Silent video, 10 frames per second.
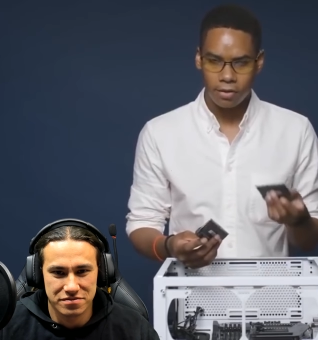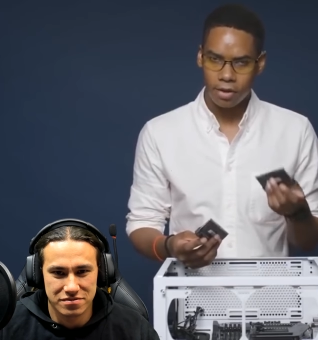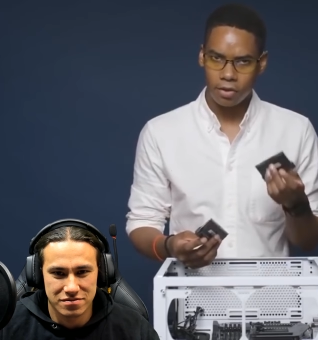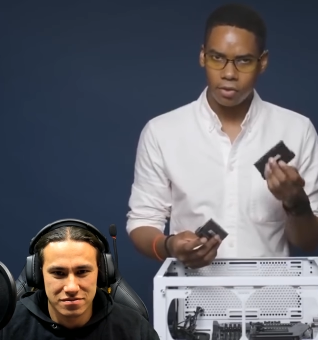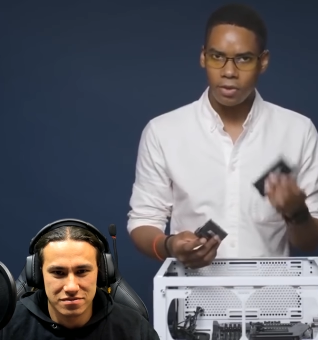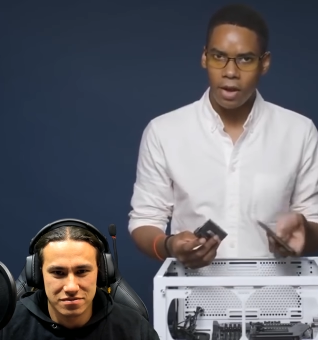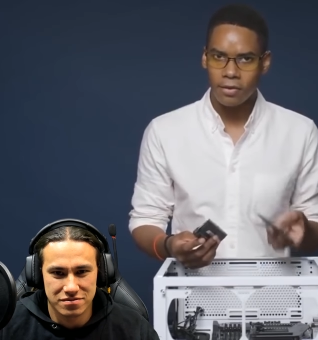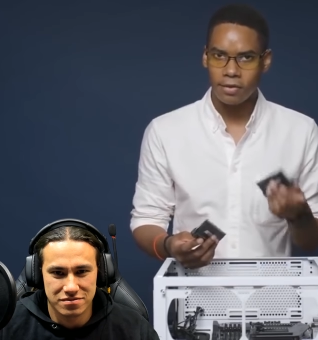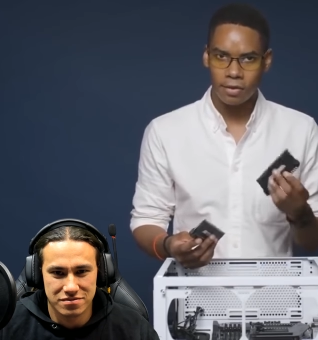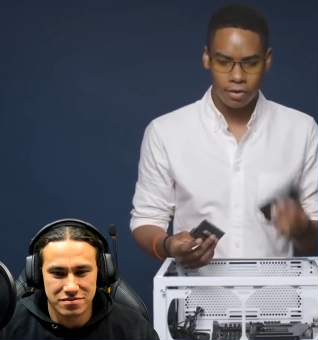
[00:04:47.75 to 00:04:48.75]
Speaker 1: It's two
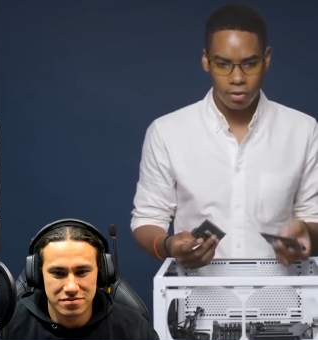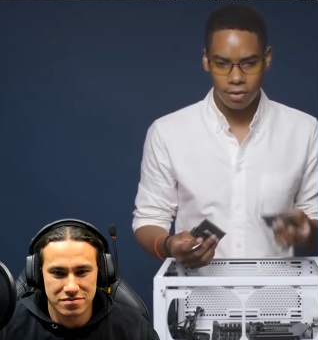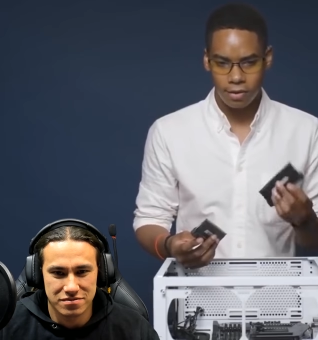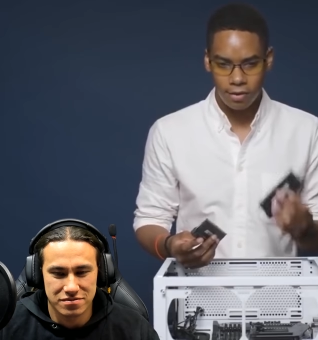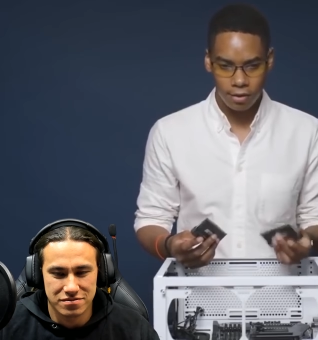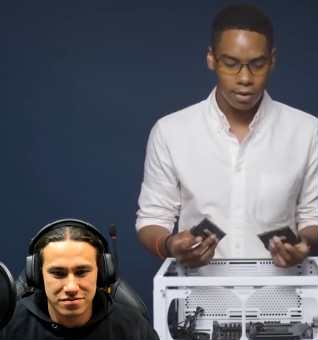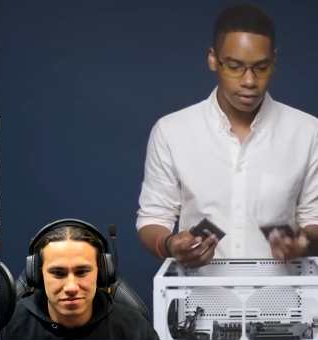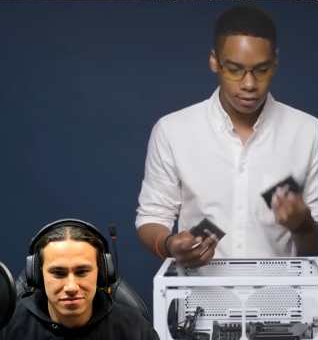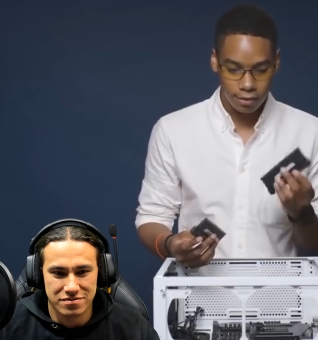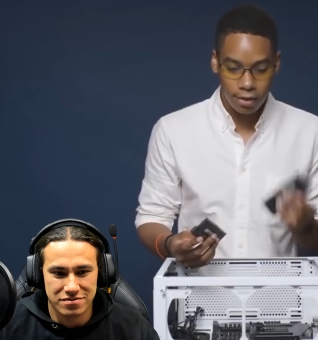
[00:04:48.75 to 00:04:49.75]
thousand six hundred
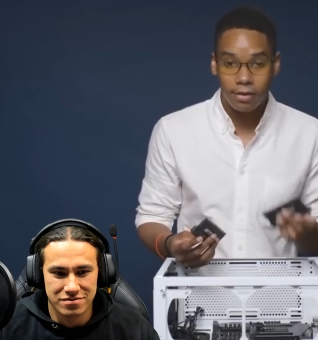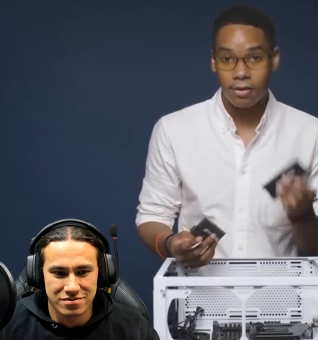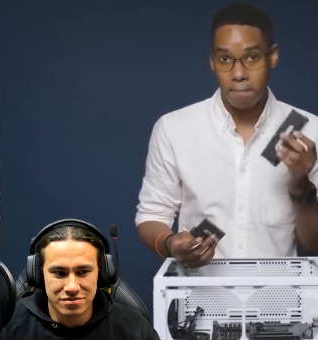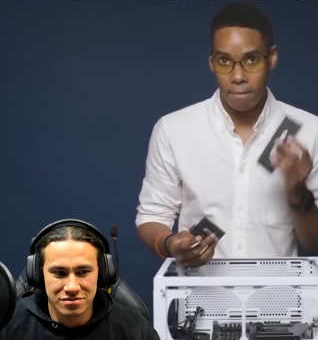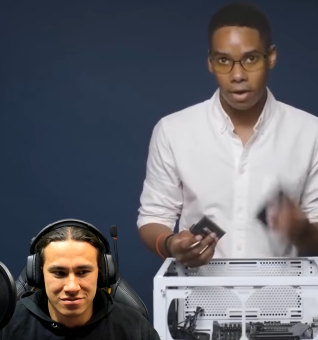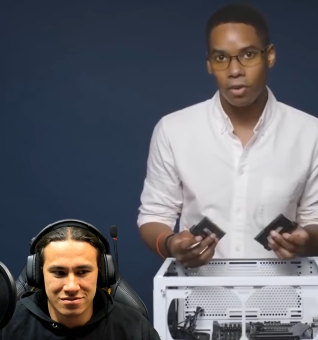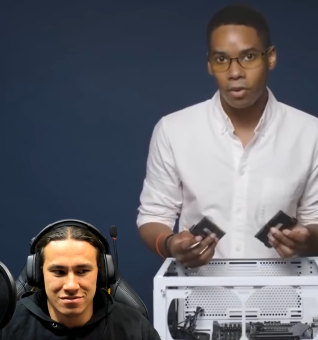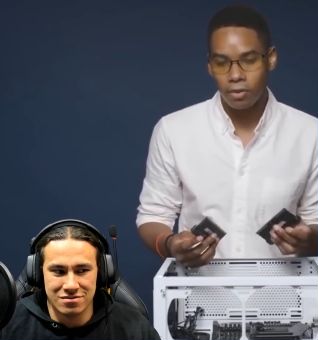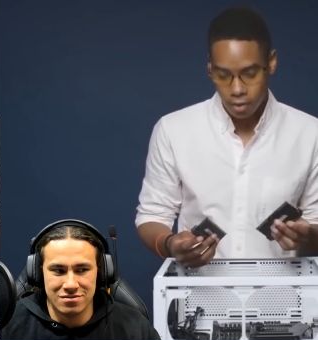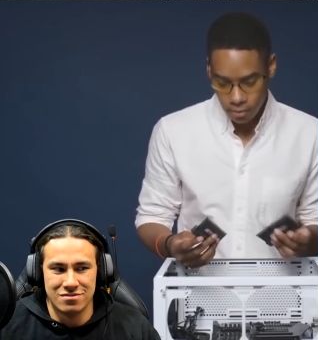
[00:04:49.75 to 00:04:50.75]
sixty-six
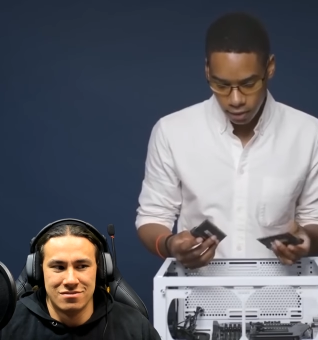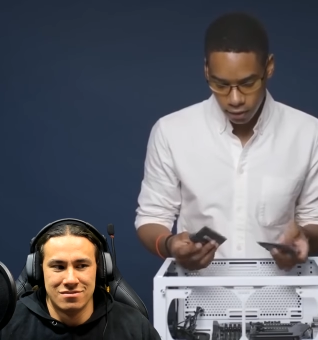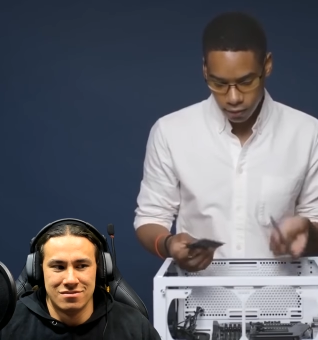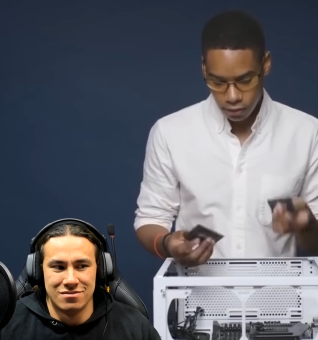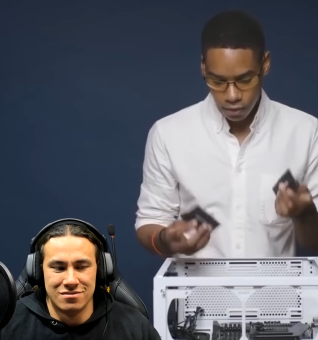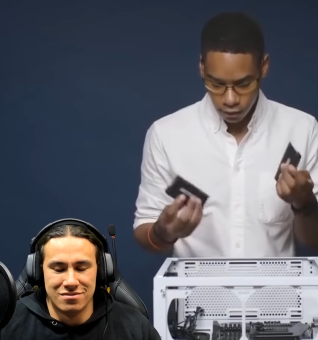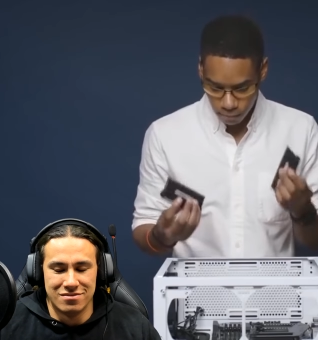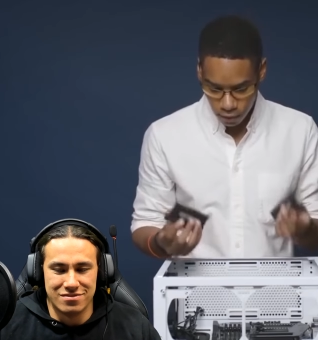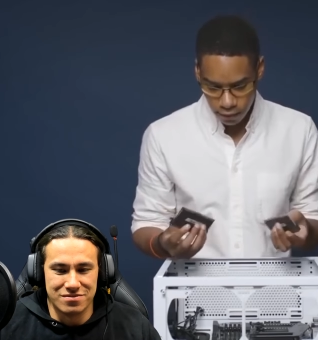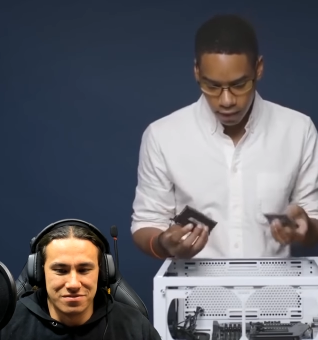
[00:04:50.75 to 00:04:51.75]
megahertz, I believe, so
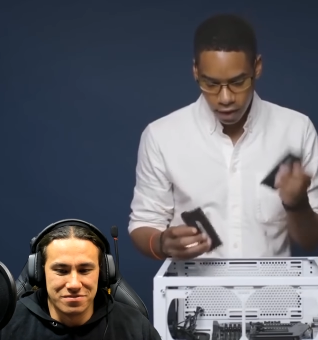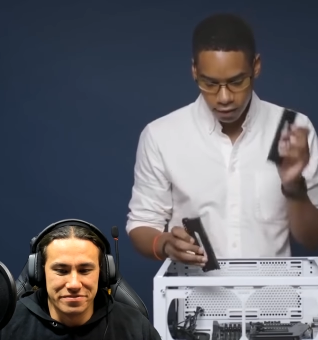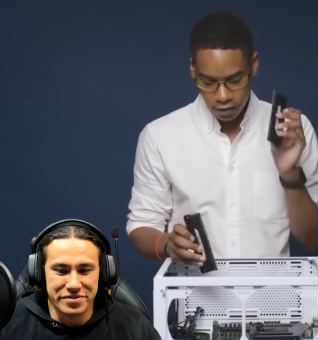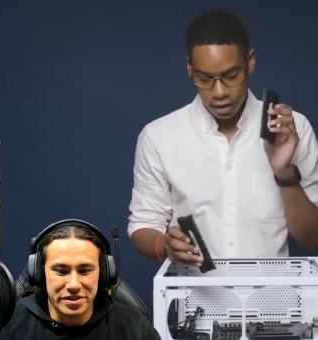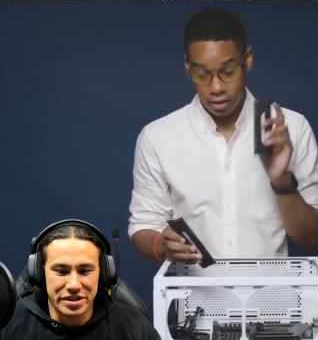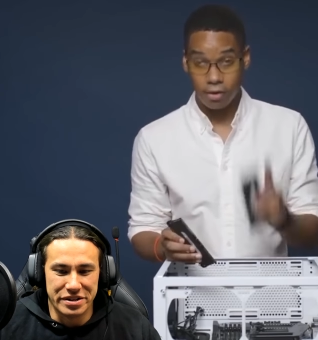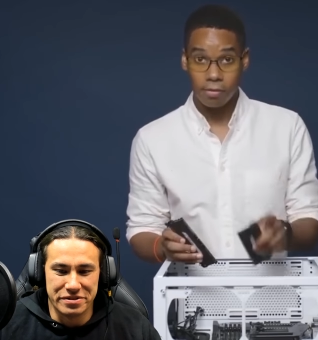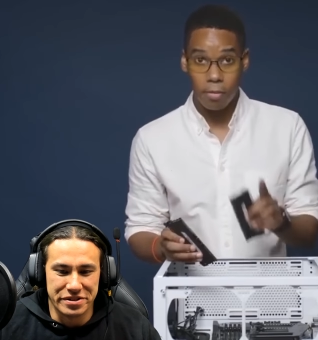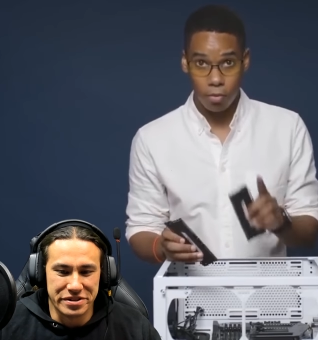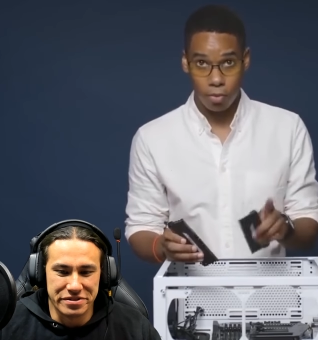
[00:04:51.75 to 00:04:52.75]
it's pretty fast, and
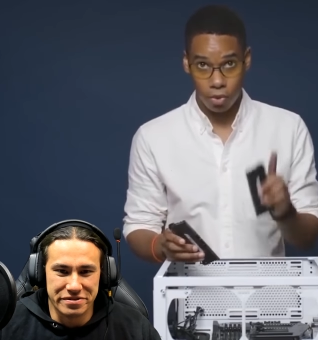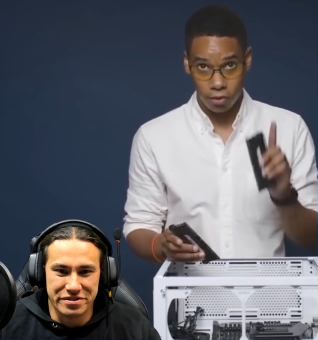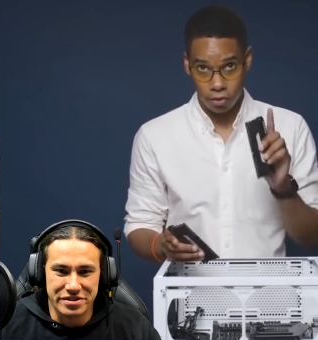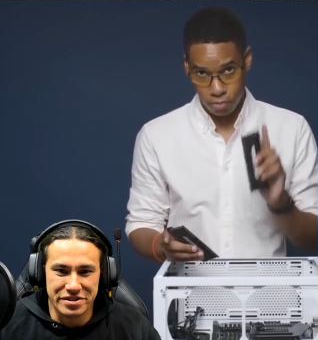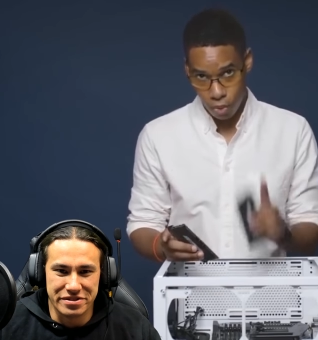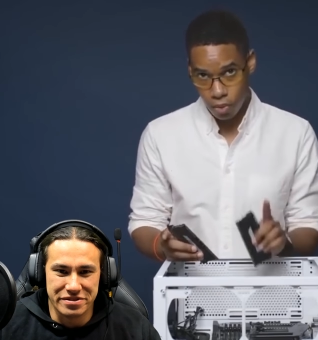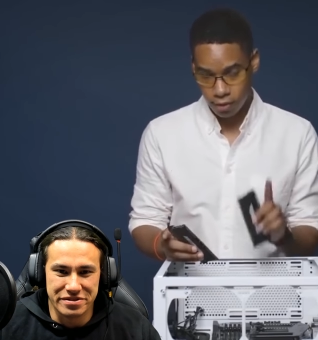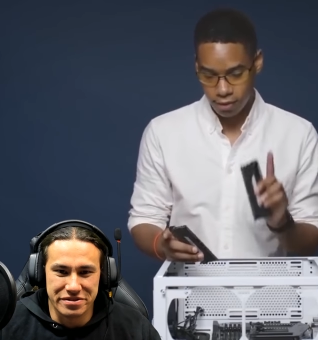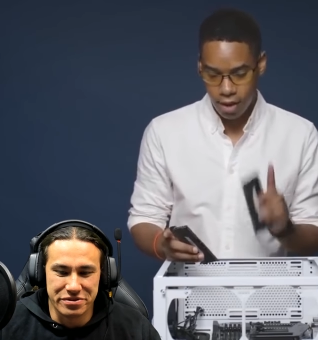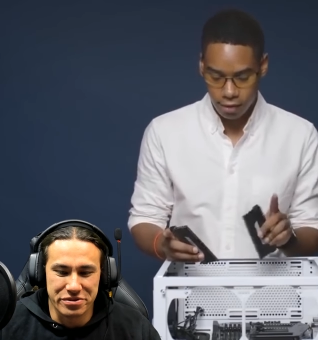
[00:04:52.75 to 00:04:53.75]
this motherboard
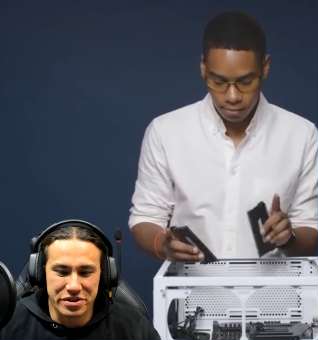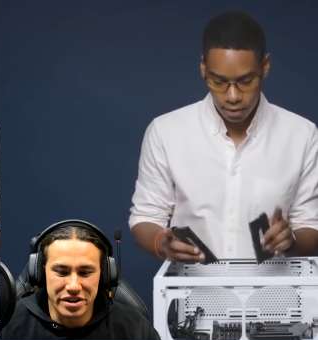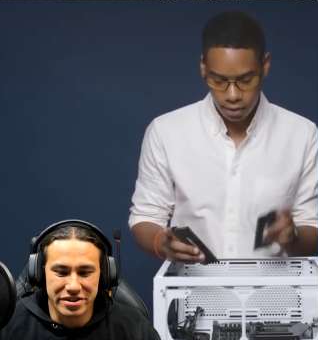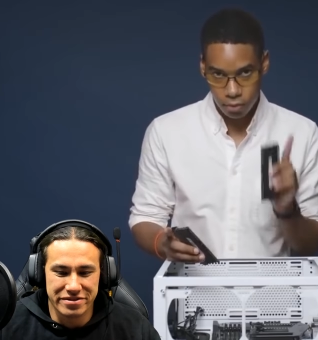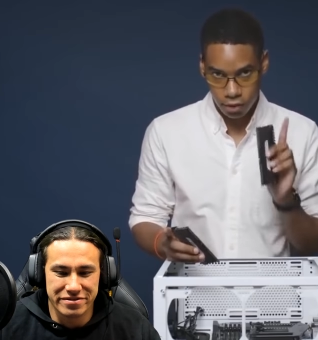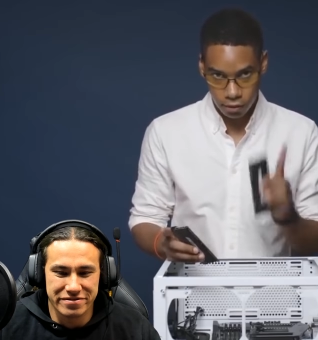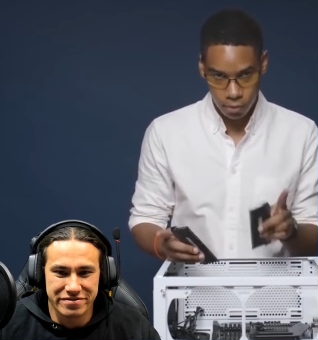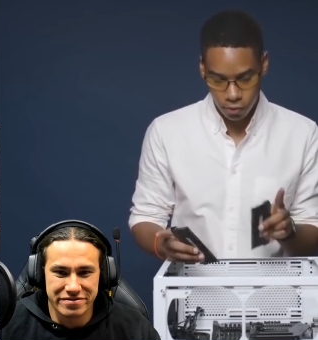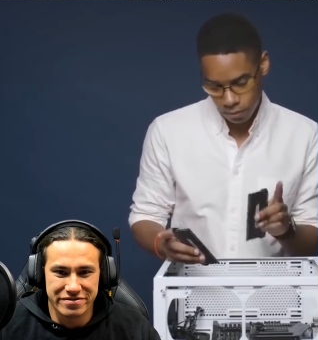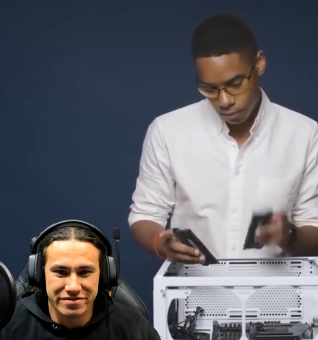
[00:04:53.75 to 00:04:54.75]
supports okay. that speed, which
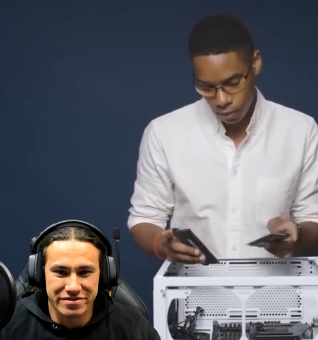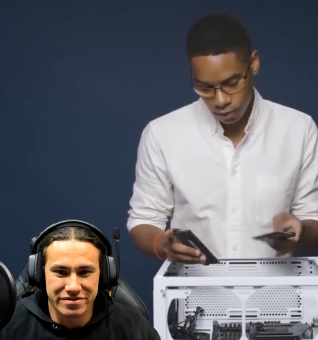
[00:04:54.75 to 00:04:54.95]
is most